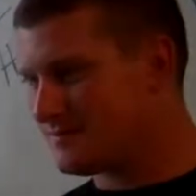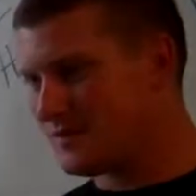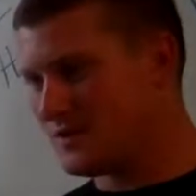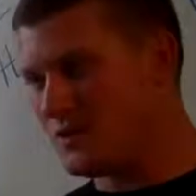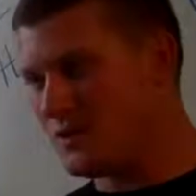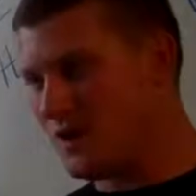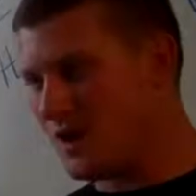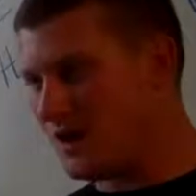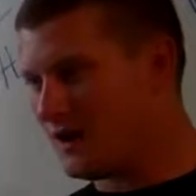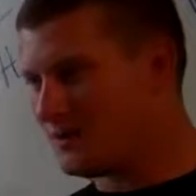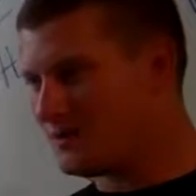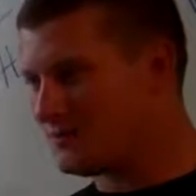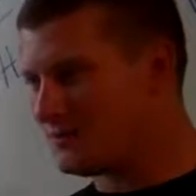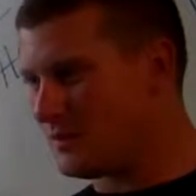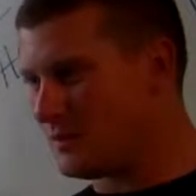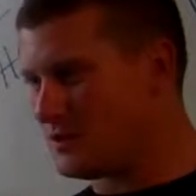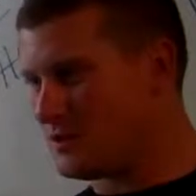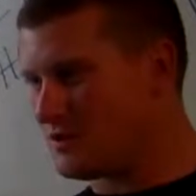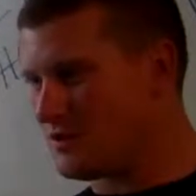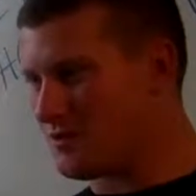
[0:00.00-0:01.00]
no,
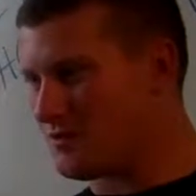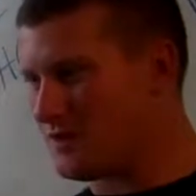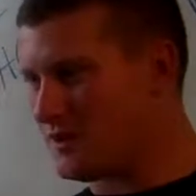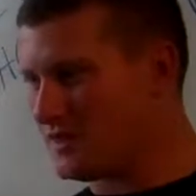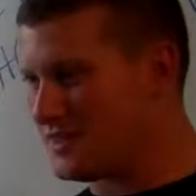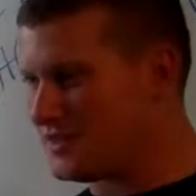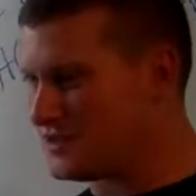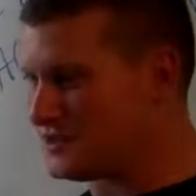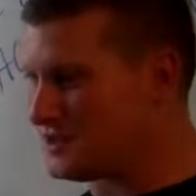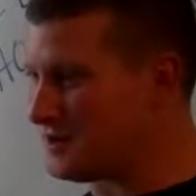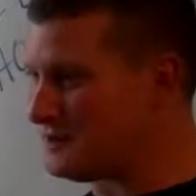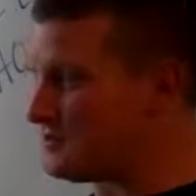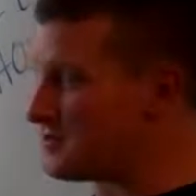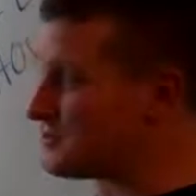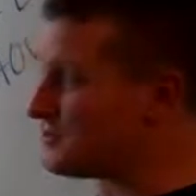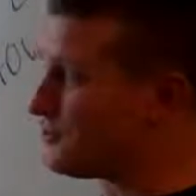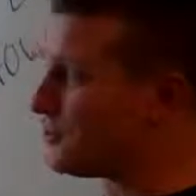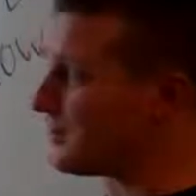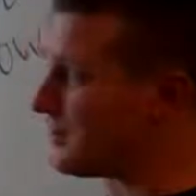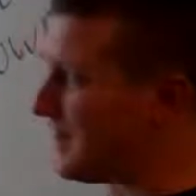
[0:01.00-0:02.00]
but you can be the sheep
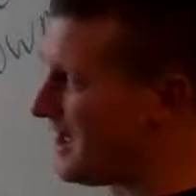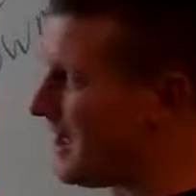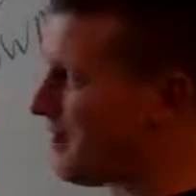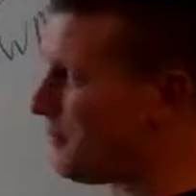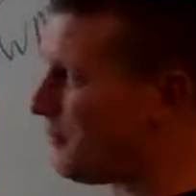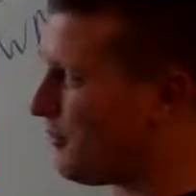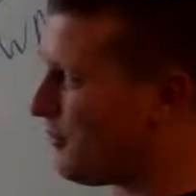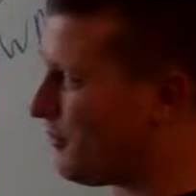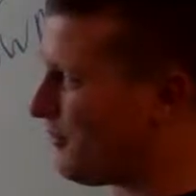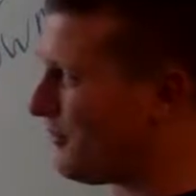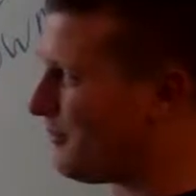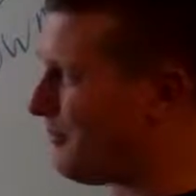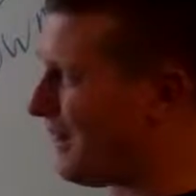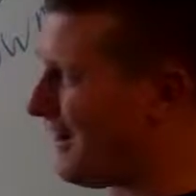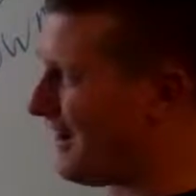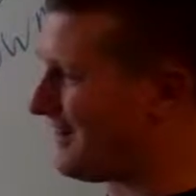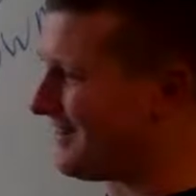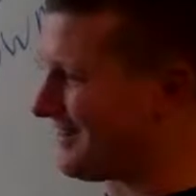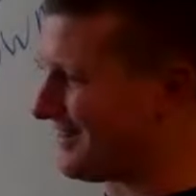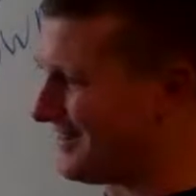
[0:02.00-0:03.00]
that's looking out
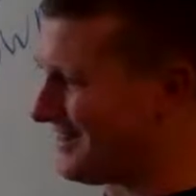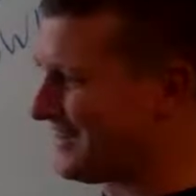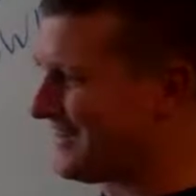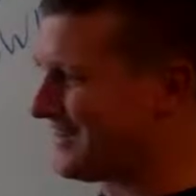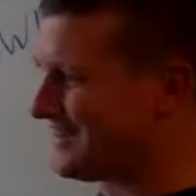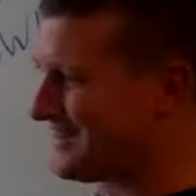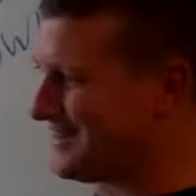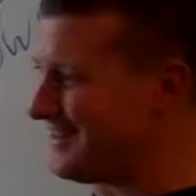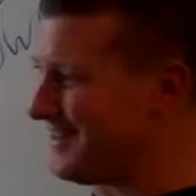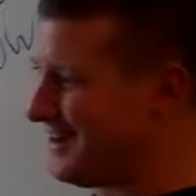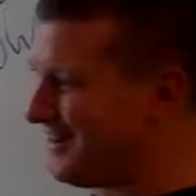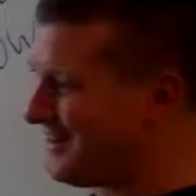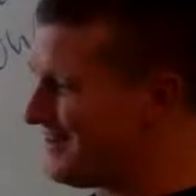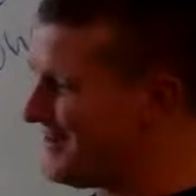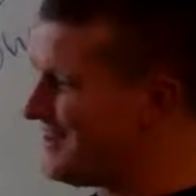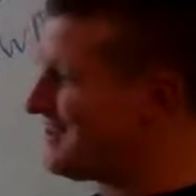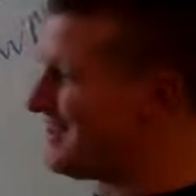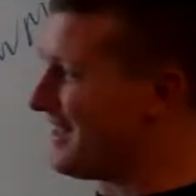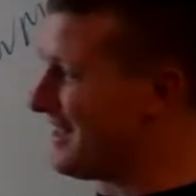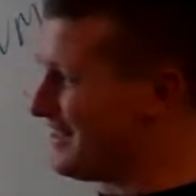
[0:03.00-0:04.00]
behind the least, you know,
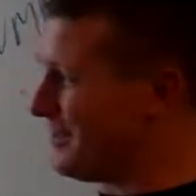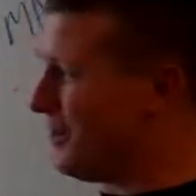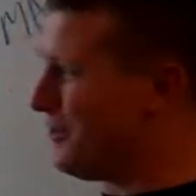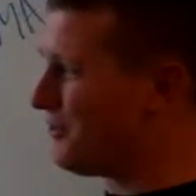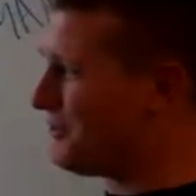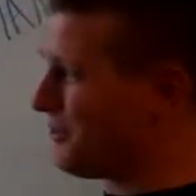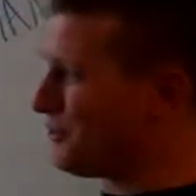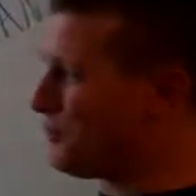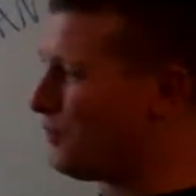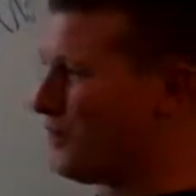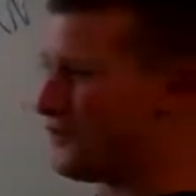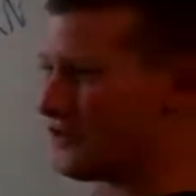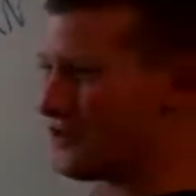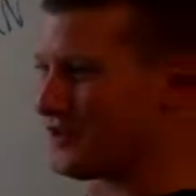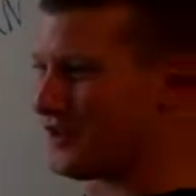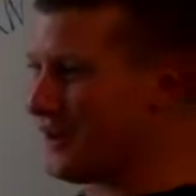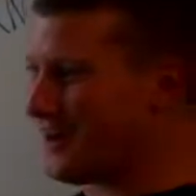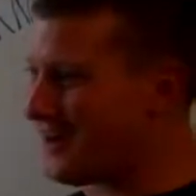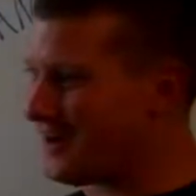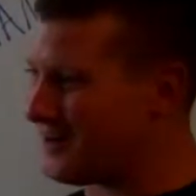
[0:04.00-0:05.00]
that knows those wolves are
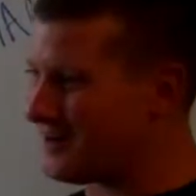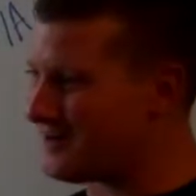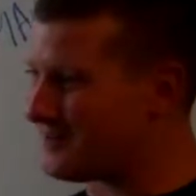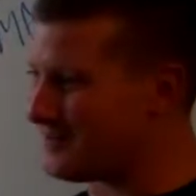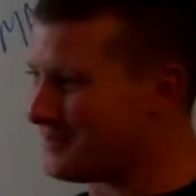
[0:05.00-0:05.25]
there.